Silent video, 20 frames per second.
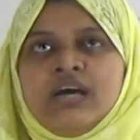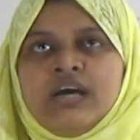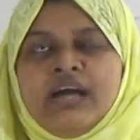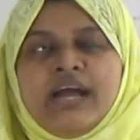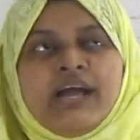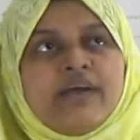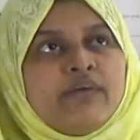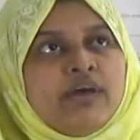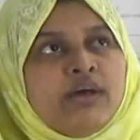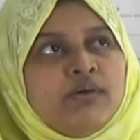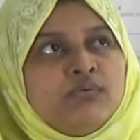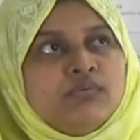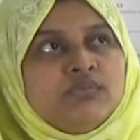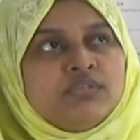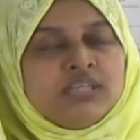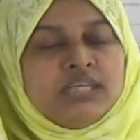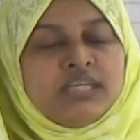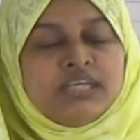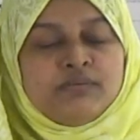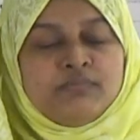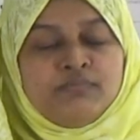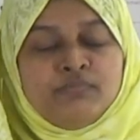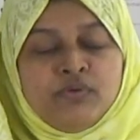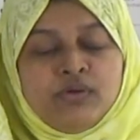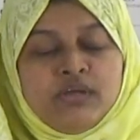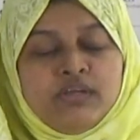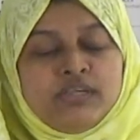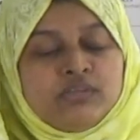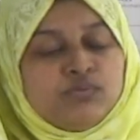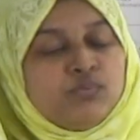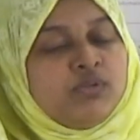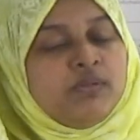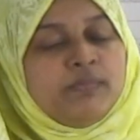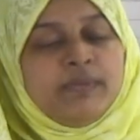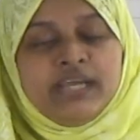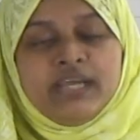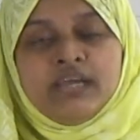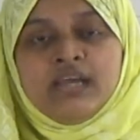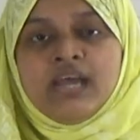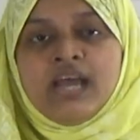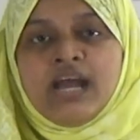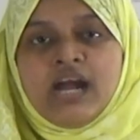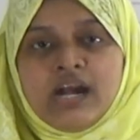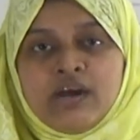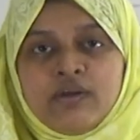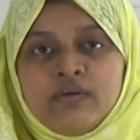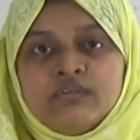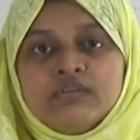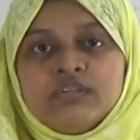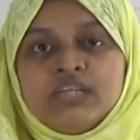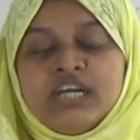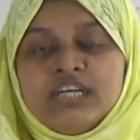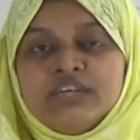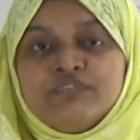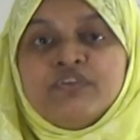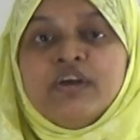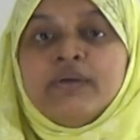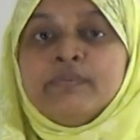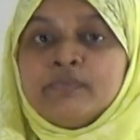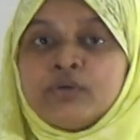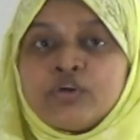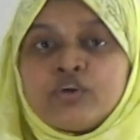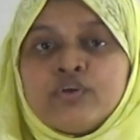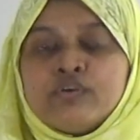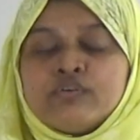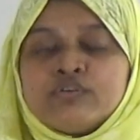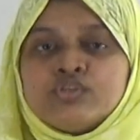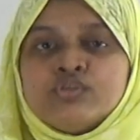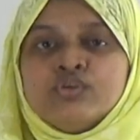around it. It will be around 35 crores.